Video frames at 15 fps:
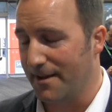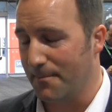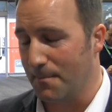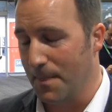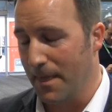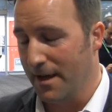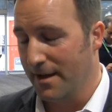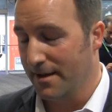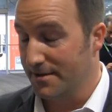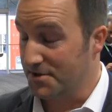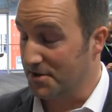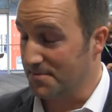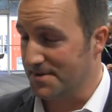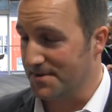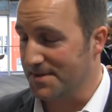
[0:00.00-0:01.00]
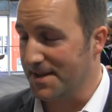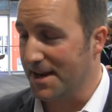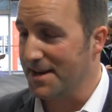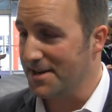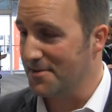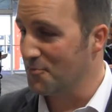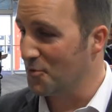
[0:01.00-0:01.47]
In terms of the
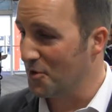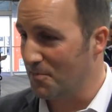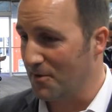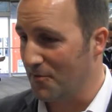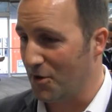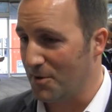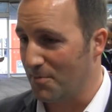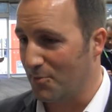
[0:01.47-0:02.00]
stadium, we've been very